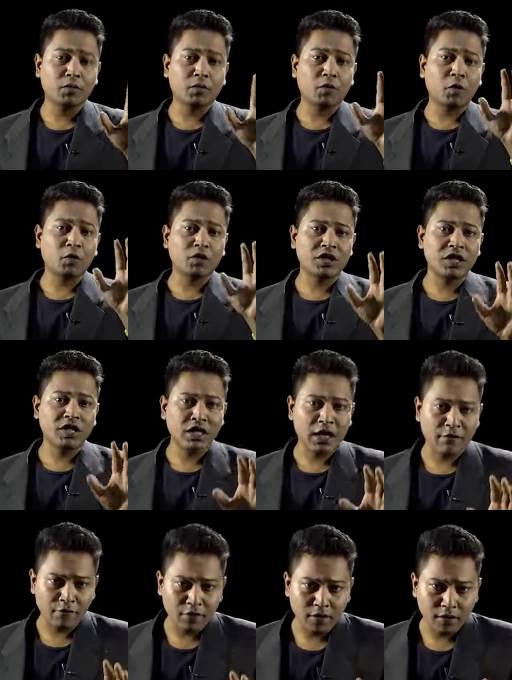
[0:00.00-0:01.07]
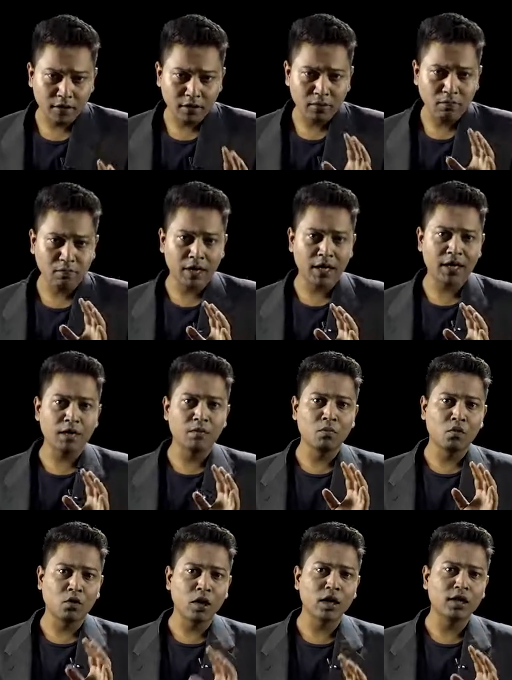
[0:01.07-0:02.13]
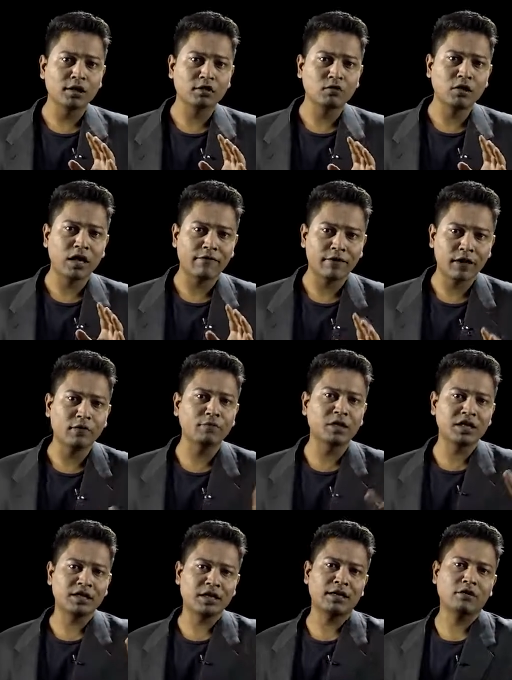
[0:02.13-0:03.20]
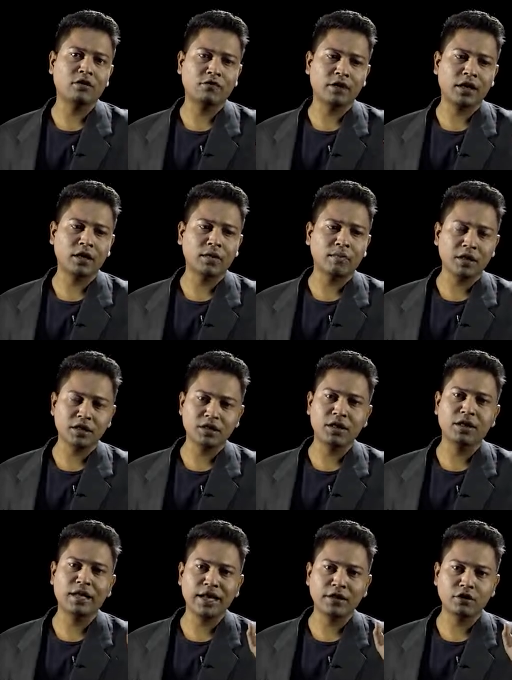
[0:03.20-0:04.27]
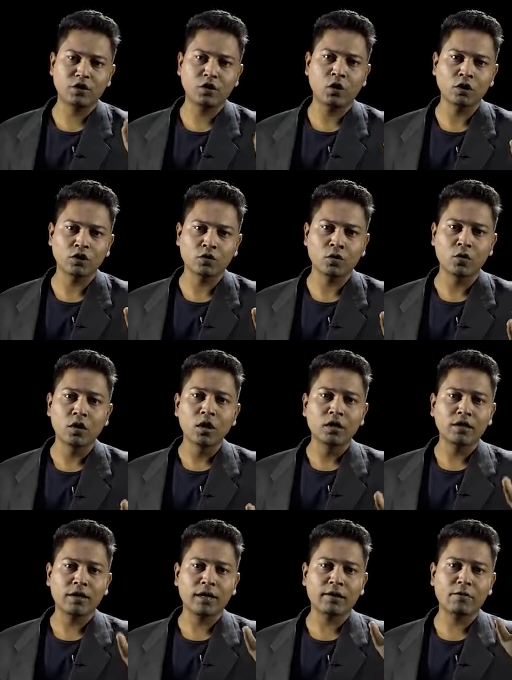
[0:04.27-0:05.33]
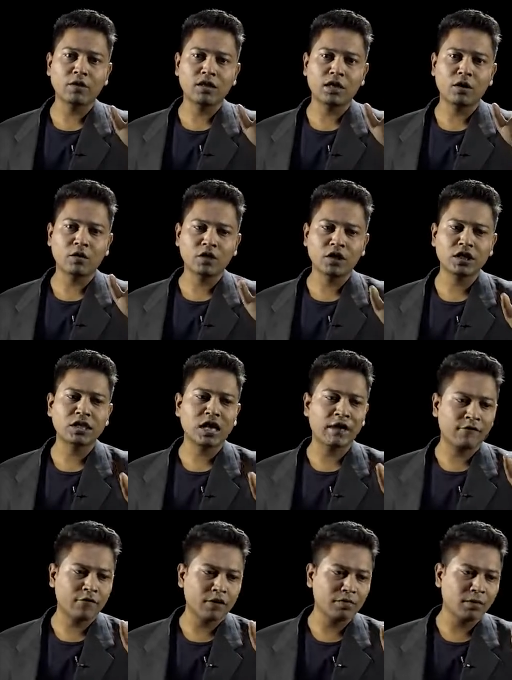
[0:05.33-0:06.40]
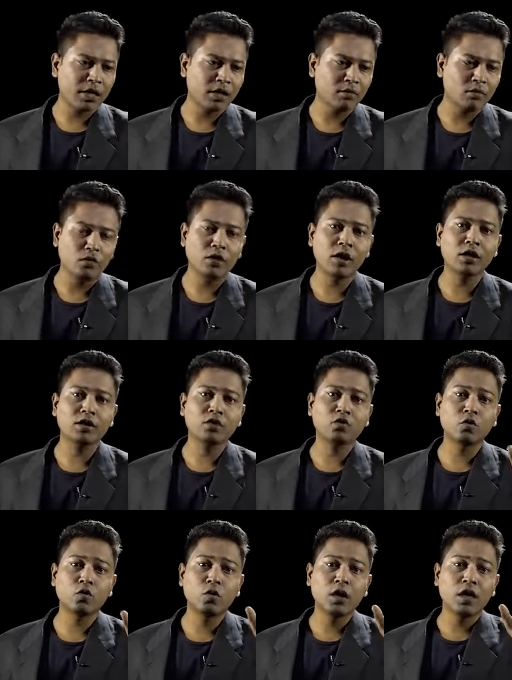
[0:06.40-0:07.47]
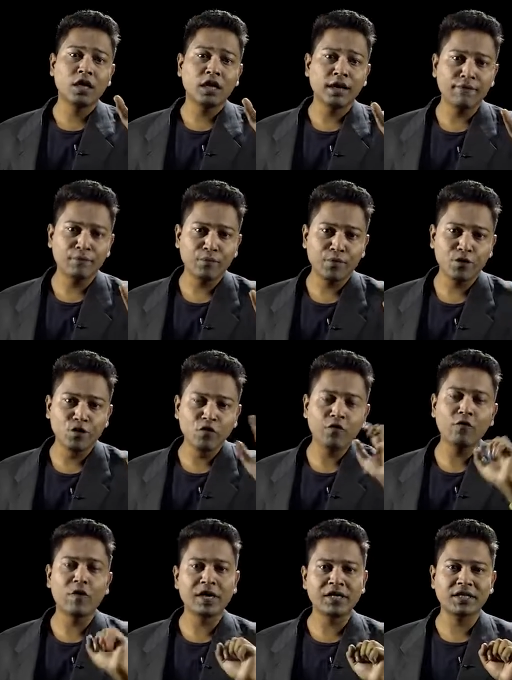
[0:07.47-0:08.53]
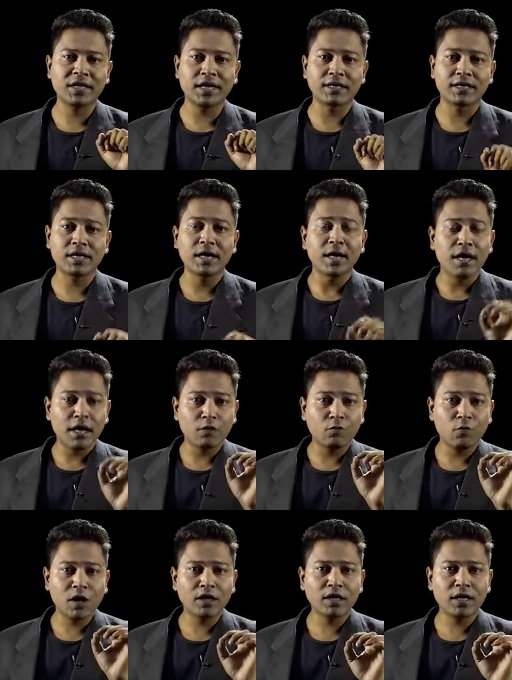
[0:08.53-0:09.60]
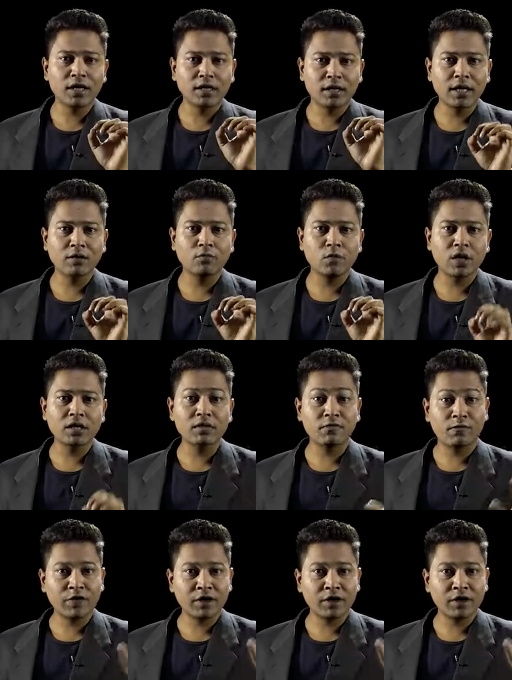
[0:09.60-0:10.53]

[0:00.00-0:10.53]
conscious effort by Mughals to develop this kind of land, the Banjar lands also. There was a conscious effort by the Mughals to improve wastelands, and what they did was